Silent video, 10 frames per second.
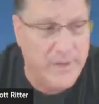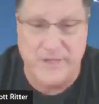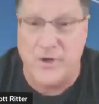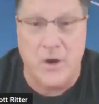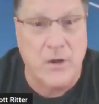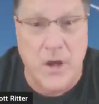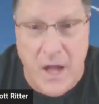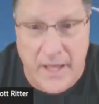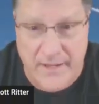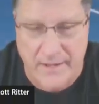when it's all
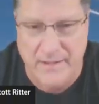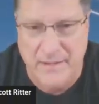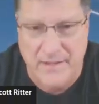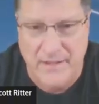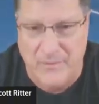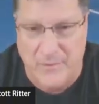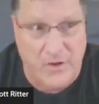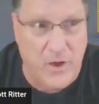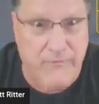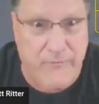gone,
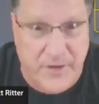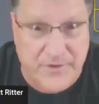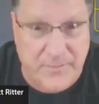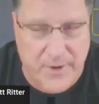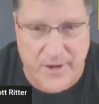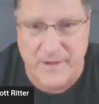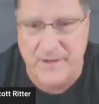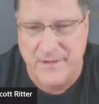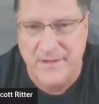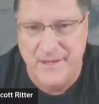it all falls apart,